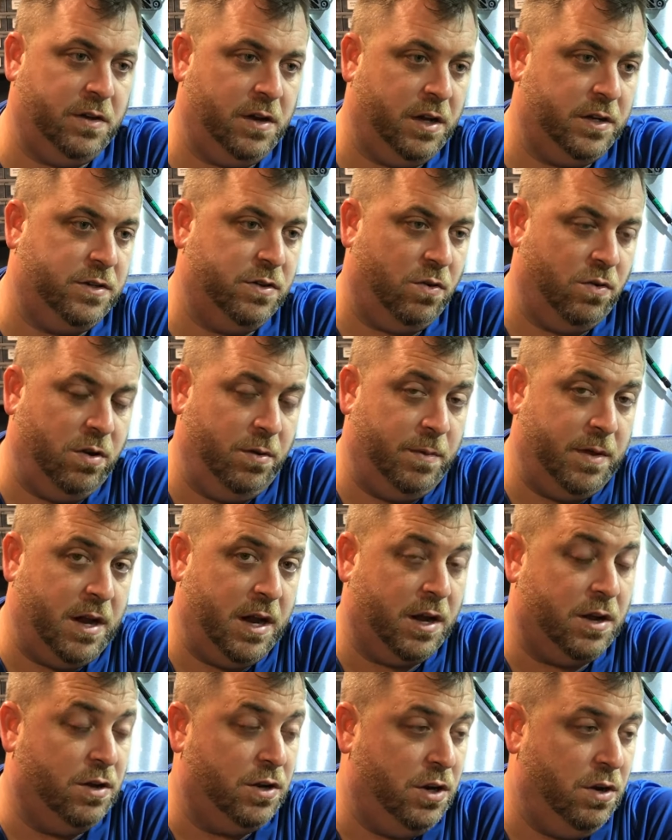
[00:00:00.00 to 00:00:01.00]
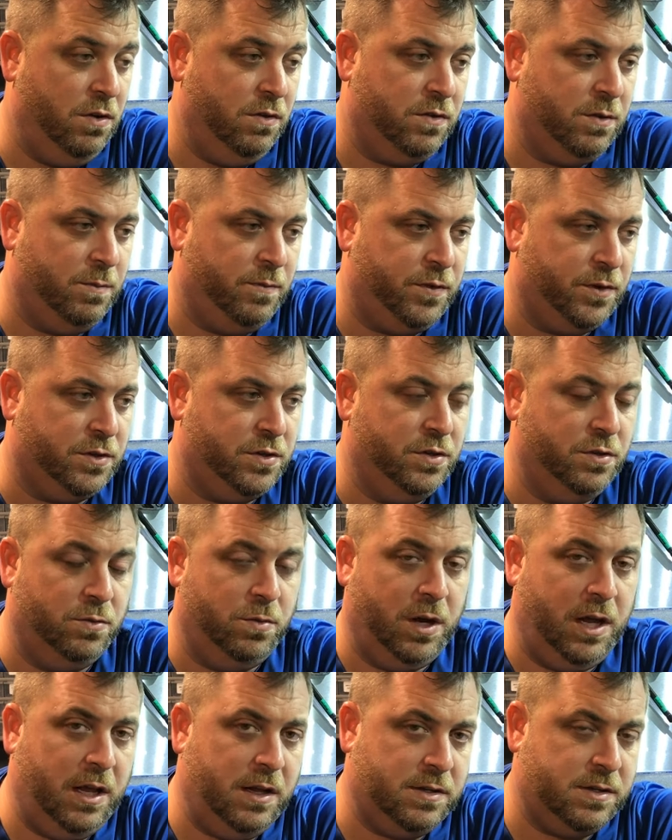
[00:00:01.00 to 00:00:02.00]
and I told him that I could use him for 2
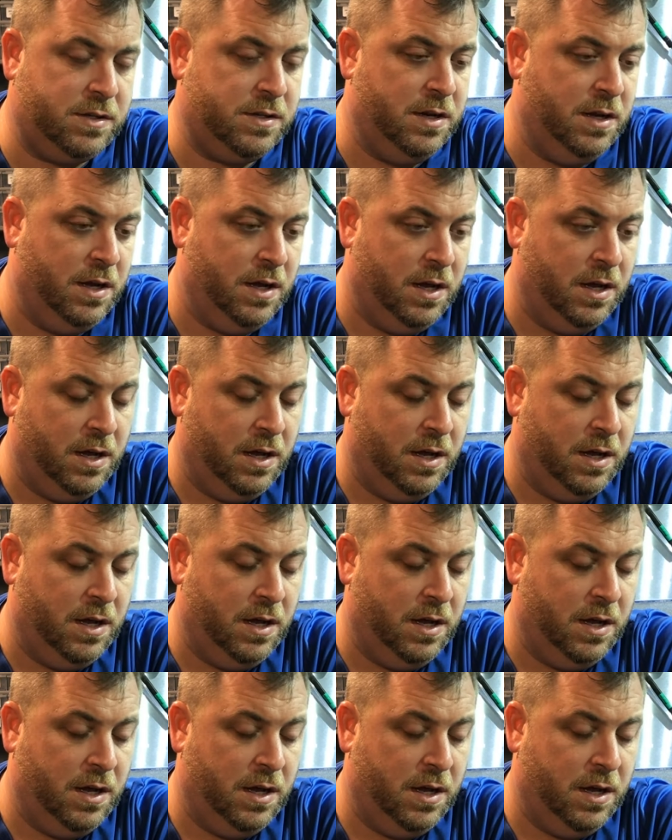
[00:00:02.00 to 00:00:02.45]
weeks.